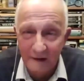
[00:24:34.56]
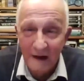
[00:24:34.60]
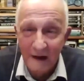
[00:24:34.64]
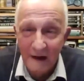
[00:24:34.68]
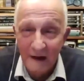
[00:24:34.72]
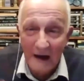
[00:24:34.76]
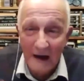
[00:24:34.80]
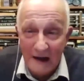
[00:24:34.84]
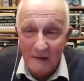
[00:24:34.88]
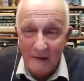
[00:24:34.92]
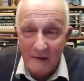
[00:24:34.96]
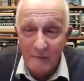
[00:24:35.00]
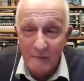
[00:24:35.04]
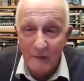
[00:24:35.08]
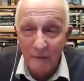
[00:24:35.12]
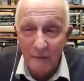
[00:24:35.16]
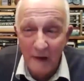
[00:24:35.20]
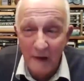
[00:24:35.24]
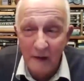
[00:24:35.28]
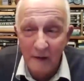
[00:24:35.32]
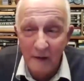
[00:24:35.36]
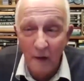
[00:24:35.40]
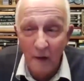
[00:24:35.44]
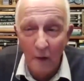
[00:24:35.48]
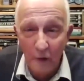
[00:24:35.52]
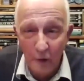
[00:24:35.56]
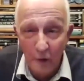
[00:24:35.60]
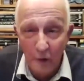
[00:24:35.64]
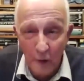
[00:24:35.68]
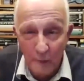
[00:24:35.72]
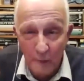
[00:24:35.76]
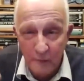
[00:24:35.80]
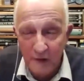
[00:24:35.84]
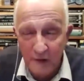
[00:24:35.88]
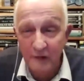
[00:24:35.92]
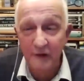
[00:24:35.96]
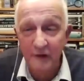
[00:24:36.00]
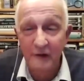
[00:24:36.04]
And even if they thought their
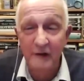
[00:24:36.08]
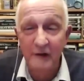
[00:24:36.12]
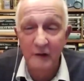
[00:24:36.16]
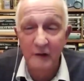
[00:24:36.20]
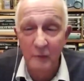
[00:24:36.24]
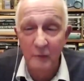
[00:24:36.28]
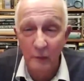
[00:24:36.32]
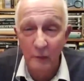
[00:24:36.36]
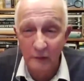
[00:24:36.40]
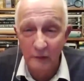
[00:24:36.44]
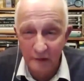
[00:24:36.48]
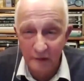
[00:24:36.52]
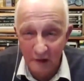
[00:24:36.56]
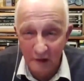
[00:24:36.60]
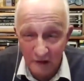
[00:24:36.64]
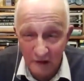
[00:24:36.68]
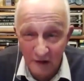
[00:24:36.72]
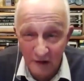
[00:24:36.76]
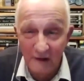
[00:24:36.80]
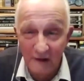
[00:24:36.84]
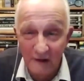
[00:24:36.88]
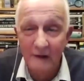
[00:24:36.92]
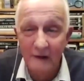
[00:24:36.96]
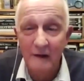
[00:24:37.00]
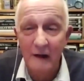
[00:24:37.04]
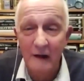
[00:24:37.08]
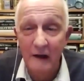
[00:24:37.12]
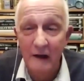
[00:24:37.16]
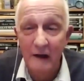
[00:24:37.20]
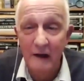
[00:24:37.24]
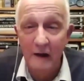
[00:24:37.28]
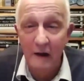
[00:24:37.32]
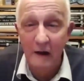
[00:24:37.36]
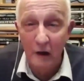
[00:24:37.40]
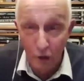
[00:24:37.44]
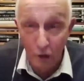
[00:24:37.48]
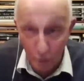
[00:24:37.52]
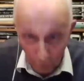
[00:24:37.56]
president was congenitally
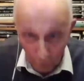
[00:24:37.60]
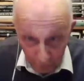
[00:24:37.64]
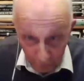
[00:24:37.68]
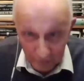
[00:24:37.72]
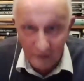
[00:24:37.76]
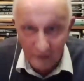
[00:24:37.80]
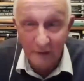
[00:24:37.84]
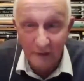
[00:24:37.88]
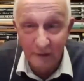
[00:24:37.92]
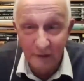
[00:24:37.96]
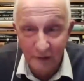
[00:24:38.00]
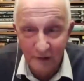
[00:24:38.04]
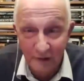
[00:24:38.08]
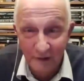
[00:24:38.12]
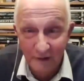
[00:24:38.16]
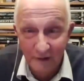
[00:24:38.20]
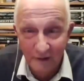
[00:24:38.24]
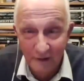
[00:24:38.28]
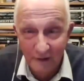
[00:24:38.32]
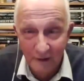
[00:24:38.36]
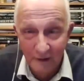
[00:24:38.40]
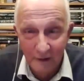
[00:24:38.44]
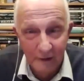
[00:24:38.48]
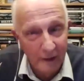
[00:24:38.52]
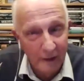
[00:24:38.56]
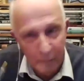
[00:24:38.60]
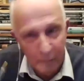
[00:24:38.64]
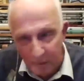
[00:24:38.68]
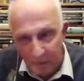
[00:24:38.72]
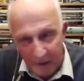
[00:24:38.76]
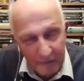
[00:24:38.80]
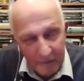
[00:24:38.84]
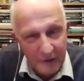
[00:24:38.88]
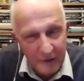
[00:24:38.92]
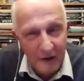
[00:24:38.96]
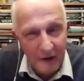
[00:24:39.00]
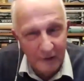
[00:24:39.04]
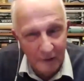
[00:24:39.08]
useless, they would never
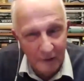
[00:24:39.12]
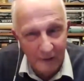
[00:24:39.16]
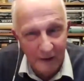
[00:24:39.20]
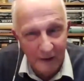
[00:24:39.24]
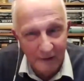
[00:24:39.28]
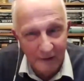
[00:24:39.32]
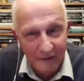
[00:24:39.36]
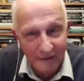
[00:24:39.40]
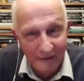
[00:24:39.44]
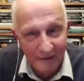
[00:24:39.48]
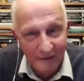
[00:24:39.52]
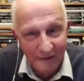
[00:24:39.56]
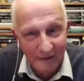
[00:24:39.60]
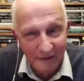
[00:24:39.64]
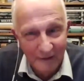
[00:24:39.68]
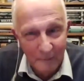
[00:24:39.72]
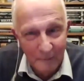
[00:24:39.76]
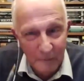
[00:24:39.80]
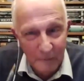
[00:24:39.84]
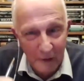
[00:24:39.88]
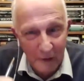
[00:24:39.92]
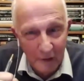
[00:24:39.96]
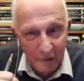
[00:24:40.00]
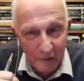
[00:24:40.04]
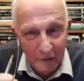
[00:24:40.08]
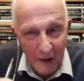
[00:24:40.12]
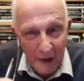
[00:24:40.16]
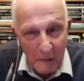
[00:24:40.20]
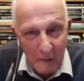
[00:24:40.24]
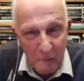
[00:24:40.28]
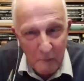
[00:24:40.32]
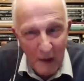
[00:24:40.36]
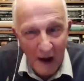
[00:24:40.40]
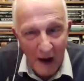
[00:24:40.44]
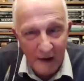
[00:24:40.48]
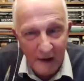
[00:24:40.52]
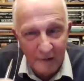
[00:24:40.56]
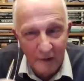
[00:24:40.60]
tell you that because they
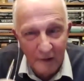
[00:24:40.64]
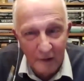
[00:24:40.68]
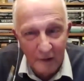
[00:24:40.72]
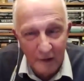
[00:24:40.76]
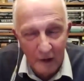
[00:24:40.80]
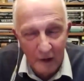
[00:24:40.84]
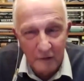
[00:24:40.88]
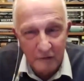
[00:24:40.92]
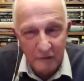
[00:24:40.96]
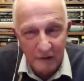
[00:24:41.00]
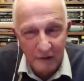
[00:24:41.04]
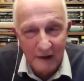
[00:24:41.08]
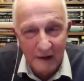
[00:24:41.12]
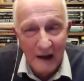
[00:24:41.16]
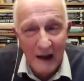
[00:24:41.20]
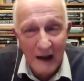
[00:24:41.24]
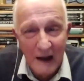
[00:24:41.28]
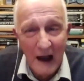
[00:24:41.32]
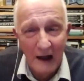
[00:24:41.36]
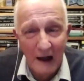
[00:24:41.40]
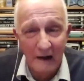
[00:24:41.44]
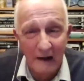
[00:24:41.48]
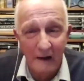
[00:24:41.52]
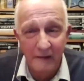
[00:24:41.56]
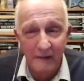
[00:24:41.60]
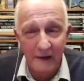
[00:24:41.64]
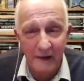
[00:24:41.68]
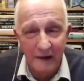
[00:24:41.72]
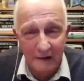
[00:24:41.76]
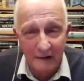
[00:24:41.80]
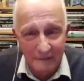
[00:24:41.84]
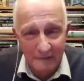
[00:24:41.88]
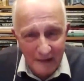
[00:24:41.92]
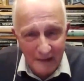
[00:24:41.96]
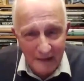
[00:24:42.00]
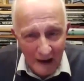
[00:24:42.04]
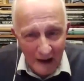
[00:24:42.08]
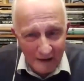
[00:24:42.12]
backed their country. And I think
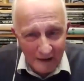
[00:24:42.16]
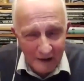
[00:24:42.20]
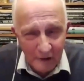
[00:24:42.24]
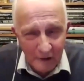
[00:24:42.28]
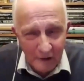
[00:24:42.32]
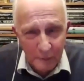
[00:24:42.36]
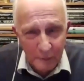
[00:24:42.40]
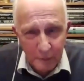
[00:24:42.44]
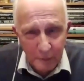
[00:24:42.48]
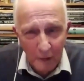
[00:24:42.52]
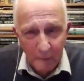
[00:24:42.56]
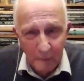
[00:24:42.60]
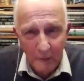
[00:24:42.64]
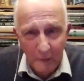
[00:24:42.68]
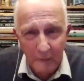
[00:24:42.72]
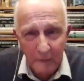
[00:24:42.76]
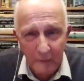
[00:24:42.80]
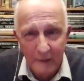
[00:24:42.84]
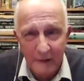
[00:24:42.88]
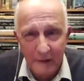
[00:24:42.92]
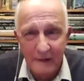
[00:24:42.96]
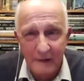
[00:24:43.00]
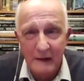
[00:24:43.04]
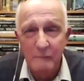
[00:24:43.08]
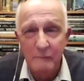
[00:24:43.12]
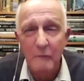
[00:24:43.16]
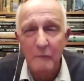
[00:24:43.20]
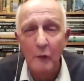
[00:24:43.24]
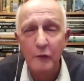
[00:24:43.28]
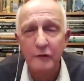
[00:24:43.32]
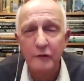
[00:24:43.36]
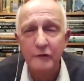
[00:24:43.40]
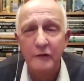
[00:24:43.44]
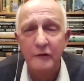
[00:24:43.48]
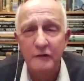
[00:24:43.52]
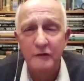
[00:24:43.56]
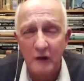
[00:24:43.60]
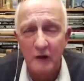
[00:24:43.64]
that is probably the most
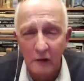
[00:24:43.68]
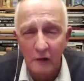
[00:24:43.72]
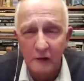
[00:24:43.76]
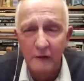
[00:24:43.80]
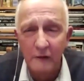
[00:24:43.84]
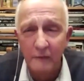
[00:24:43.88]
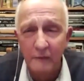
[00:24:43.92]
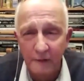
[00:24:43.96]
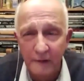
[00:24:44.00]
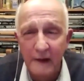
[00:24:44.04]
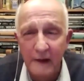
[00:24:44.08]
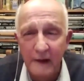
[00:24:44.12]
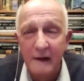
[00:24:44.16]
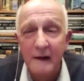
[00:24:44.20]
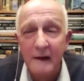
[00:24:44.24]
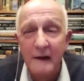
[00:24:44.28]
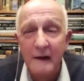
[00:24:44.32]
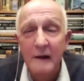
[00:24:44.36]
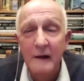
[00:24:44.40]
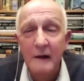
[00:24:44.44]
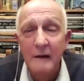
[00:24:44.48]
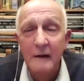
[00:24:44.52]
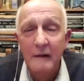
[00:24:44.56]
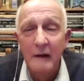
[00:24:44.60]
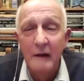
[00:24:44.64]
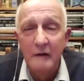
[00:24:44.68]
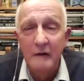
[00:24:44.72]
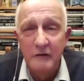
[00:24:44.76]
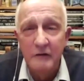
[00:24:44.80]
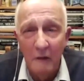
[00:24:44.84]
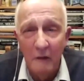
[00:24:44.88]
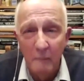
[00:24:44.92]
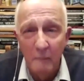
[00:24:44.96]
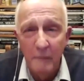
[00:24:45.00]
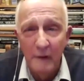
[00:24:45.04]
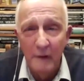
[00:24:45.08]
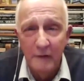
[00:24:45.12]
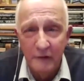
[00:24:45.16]
destructive thing that
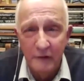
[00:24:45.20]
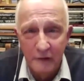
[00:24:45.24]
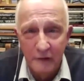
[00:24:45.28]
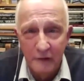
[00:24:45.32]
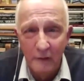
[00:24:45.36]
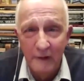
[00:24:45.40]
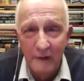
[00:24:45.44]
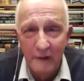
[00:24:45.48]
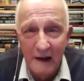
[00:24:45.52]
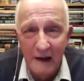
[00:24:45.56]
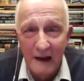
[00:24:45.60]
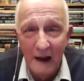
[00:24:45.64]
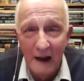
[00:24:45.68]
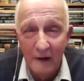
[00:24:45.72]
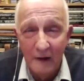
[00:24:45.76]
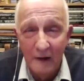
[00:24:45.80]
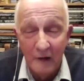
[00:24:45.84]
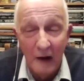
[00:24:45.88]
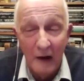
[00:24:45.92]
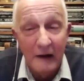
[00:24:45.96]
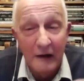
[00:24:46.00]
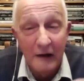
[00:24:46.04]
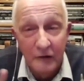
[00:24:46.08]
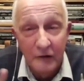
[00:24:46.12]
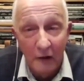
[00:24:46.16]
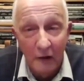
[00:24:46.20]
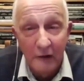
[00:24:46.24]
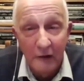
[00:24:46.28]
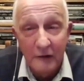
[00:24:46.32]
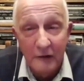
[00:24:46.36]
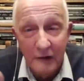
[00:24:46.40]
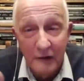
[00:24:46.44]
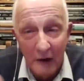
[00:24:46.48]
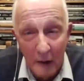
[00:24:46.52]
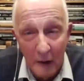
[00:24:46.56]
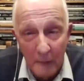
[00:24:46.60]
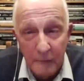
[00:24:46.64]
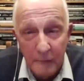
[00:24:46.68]
Trump has done. He's done it
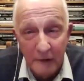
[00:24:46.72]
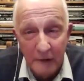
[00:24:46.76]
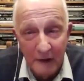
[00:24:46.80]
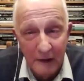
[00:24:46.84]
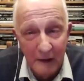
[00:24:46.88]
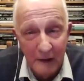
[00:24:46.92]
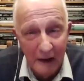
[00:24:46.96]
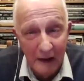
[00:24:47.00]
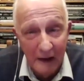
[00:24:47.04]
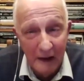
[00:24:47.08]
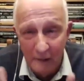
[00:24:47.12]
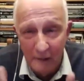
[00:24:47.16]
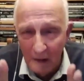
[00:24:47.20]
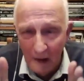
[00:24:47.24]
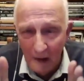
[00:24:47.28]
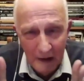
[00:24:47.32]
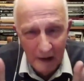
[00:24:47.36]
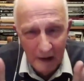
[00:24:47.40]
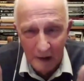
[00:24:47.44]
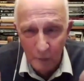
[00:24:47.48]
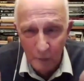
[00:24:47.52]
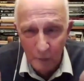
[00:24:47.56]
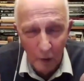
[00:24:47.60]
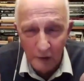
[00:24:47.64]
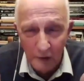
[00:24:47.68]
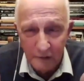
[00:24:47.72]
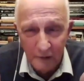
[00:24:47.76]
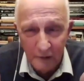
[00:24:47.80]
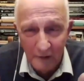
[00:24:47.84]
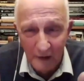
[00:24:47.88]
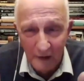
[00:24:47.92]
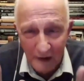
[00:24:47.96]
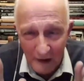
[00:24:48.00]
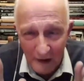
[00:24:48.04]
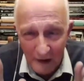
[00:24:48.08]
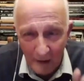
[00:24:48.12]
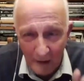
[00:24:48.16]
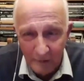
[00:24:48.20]
deliberately. He's worked on the
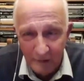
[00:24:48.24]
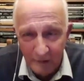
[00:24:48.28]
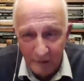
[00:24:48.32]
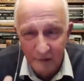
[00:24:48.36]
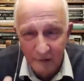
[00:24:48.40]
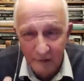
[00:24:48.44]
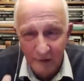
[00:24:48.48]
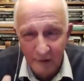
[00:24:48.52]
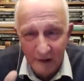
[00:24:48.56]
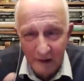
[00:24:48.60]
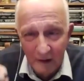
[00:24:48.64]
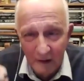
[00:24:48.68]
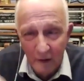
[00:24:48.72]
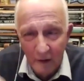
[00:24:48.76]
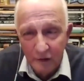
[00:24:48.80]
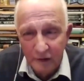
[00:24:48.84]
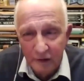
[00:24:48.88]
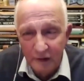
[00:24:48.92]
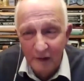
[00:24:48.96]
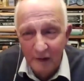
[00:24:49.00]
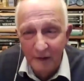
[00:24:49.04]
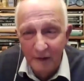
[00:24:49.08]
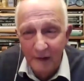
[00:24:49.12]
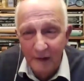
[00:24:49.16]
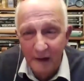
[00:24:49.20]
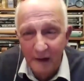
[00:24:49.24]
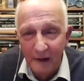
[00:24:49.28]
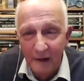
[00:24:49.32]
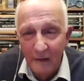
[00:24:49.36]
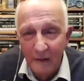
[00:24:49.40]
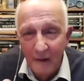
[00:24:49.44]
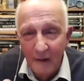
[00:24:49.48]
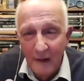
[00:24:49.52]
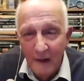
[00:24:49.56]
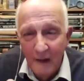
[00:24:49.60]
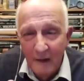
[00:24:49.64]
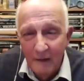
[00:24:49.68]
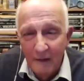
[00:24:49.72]
classic psychological thing
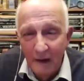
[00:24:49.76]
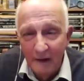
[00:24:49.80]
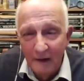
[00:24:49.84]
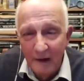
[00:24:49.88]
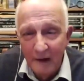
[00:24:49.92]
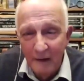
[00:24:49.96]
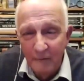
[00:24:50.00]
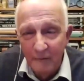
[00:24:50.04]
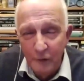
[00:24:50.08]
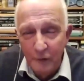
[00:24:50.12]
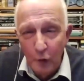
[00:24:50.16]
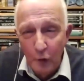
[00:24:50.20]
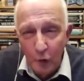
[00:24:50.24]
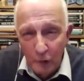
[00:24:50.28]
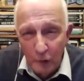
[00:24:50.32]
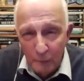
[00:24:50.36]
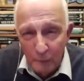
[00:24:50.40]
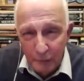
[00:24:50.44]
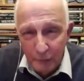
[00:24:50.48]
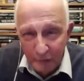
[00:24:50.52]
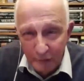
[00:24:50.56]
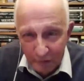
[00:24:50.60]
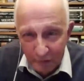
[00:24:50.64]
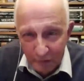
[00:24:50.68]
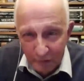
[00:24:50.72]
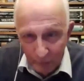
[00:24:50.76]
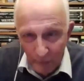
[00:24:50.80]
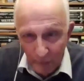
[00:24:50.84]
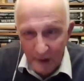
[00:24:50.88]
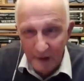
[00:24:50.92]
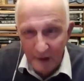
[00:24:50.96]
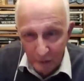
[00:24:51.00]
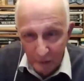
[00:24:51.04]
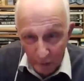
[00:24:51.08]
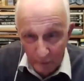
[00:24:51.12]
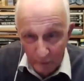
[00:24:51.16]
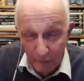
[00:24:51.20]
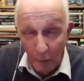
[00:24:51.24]
that if you can persuade
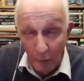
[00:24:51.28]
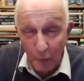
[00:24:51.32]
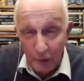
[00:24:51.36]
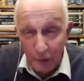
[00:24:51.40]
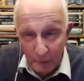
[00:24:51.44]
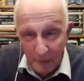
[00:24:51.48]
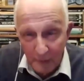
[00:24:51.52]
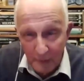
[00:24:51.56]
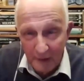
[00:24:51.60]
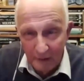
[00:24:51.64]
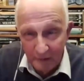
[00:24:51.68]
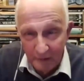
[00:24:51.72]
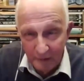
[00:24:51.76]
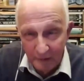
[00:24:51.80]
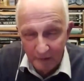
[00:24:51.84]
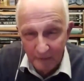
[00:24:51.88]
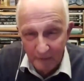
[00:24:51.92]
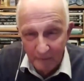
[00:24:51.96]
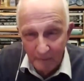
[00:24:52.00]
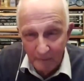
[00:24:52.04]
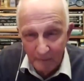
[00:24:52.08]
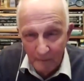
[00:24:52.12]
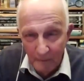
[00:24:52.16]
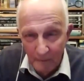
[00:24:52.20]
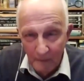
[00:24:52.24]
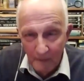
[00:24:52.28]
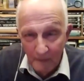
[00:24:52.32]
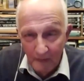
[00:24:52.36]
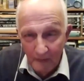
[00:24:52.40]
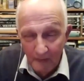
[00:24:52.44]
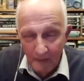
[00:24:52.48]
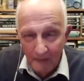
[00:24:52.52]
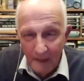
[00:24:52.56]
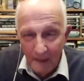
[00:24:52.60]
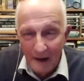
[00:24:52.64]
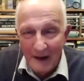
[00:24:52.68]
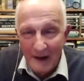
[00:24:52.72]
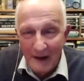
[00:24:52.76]
your voter base
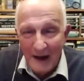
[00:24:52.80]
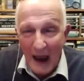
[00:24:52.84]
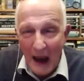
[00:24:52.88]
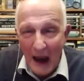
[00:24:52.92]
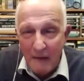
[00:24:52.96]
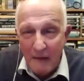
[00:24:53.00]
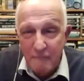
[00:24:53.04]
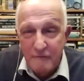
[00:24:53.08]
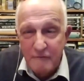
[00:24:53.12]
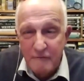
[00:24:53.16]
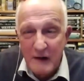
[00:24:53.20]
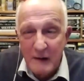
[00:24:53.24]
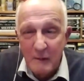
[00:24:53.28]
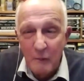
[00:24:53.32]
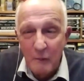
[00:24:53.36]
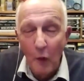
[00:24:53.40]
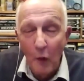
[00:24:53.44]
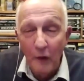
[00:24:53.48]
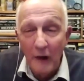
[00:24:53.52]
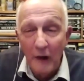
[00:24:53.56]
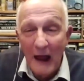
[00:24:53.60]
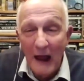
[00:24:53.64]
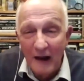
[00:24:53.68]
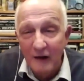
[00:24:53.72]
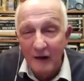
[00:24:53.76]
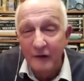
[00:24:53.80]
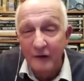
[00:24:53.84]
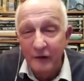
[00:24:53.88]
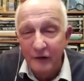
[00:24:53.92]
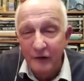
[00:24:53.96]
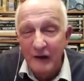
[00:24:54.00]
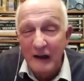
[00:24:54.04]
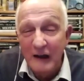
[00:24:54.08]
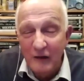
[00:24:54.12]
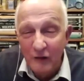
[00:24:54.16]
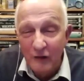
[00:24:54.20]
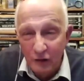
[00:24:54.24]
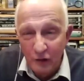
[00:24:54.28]
that everyone else
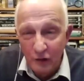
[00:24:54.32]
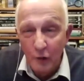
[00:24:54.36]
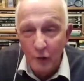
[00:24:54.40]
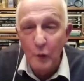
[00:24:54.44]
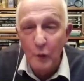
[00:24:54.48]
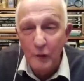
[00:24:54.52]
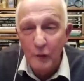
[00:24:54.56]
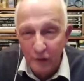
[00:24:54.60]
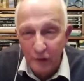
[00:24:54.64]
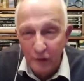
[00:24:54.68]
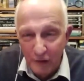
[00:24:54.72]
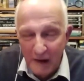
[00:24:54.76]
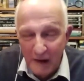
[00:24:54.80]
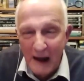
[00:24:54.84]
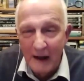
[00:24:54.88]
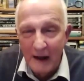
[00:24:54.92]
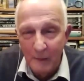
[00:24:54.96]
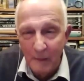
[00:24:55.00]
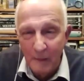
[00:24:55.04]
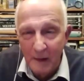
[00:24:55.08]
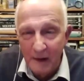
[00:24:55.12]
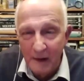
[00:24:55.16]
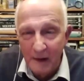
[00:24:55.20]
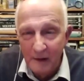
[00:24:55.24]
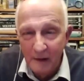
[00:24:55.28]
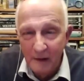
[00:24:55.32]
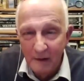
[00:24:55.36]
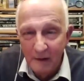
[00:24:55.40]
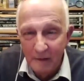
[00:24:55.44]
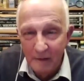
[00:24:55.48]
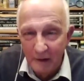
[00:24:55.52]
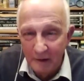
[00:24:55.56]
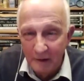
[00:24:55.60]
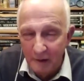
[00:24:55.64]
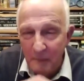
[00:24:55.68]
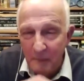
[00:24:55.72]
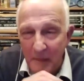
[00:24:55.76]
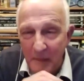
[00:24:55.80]
sees you as the enemy, that
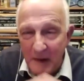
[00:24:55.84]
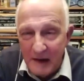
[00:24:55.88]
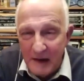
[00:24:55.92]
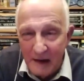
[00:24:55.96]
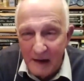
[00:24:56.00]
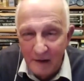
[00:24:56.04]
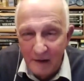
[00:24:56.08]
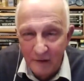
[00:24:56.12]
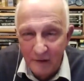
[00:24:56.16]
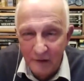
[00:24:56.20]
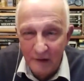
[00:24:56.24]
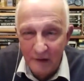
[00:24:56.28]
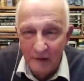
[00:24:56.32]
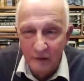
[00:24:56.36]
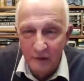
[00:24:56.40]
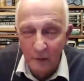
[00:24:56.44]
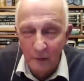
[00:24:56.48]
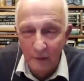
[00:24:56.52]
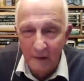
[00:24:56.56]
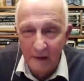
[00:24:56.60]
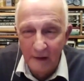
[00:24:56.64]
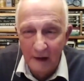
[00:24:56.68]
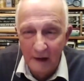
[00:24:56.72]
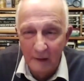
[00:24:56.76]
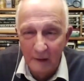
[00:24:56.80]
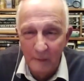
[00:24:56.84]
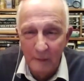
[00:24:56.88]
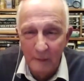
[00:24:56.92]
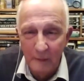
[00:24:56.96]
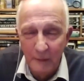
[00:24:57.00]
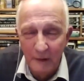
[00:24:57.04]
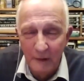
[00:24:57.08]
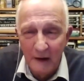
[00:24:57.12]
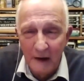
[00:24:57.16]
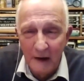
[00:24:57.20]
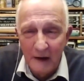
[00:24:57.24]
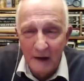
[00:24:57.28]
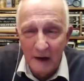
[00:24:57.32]
the media sees you the enemy,
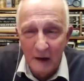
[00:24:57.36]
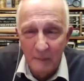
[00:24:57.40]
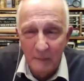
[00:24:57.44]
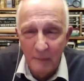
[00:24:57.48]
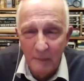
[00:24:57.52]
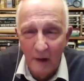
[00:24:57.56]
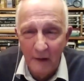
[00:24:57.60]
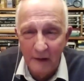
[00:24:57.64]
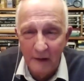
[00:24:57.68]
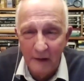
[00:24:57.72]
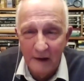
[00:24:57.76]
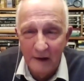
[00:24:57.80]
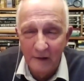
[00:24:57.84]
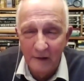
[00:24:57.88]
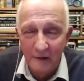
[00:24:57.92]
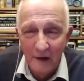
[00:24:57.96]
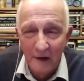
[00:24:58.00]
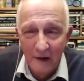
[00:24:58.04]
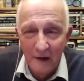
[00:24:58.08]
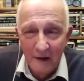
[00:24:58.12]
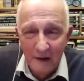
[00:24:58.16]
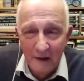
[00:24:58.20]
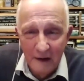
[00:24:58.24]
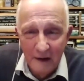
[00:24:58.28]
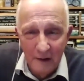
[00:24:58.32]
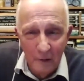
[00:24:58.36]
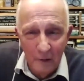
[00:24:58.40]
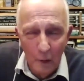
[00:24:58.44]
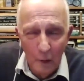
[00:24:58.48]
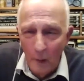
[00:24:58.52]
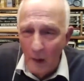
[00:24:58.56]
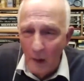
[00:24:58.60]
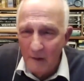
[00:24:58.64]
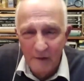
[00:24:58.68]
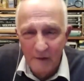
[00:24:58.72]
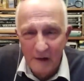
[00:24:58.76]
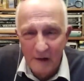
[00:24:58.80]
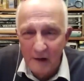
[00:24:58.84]
political parties,
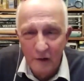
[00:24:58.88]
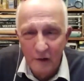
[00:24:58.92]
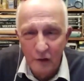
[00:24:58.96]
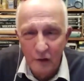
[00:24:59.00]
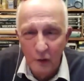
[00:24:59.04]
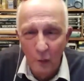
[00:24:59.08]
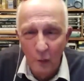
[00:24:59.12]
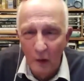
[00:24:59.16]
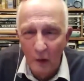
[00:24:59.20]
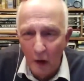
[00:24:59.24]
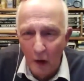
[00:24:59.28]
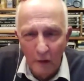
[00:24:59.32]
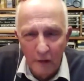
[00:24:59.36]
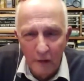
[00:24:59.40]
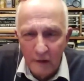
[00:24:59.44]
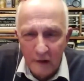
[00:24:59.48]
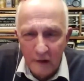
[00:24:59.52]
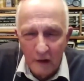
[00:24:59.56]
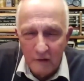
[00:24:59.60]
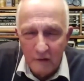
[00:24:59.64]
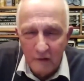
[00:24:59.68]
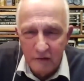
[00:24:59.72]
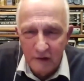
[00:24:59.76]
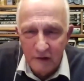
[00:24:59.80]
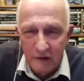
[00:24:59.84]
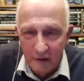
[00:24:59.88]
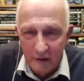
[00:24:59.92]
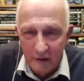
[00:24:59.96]
whoever it is you want, other countries,